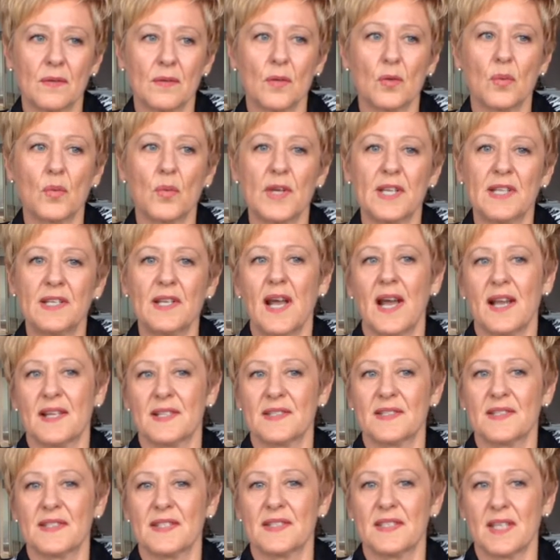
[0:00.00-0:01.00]
Look, we'd like
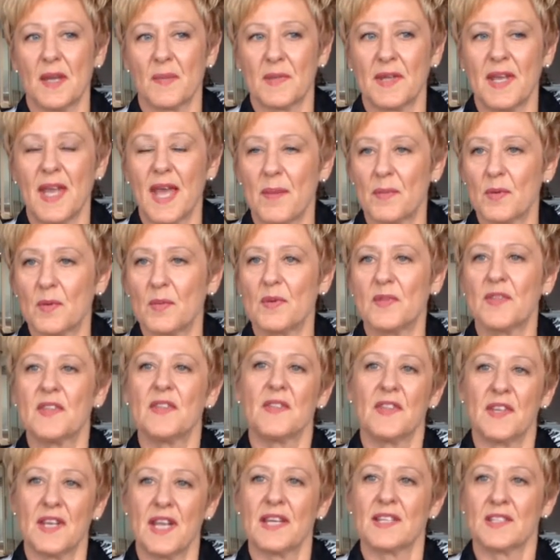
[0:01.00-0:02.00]
to see something happen
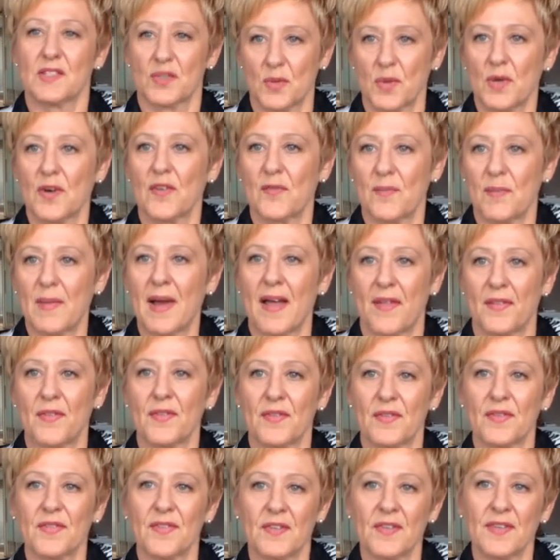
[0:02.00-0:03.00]
within the next 12
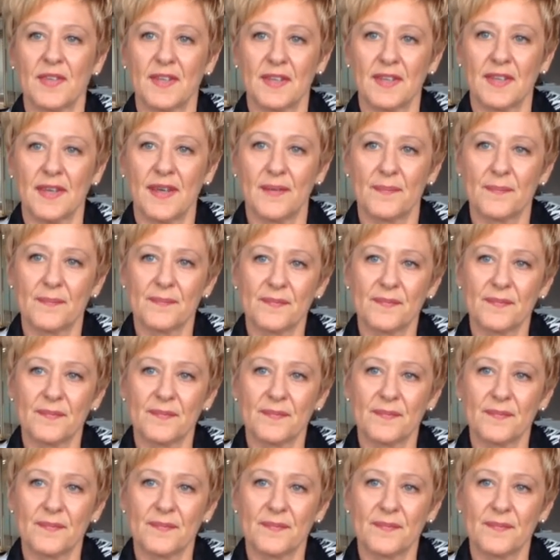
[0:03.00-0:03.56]
months. Yeah.